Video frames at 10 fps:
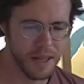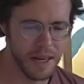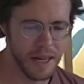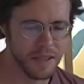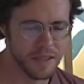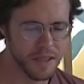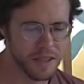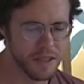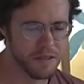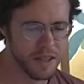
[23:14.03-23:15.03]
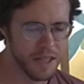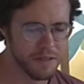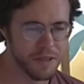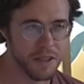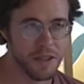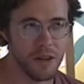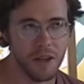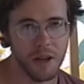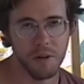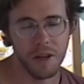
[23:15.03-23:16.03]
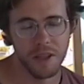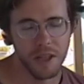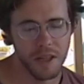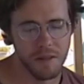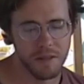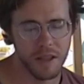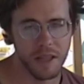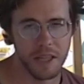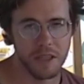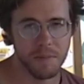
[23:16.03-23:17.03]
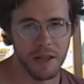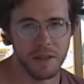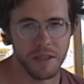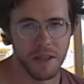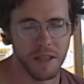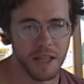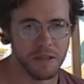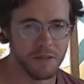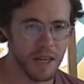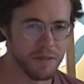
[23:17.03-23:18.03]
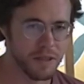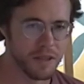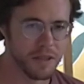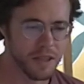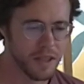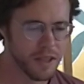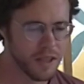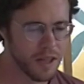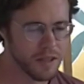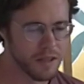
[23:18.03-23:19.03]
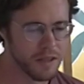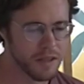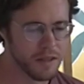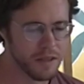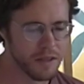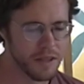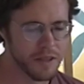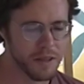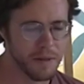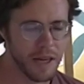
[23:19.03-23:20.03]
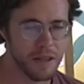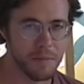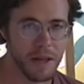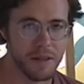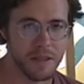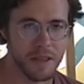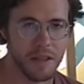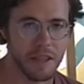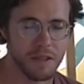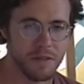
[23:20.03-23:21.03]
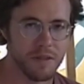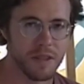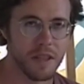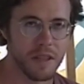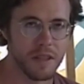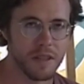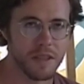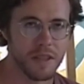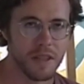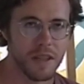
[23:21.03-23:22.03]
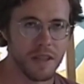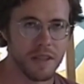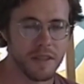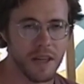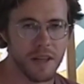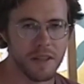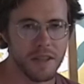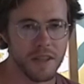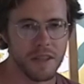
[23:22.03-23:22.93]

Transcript: analyses and kind of figure, okay, well, if the lead acid battery is going to last 5 years and the lithium ion battery is going to last 15 years, then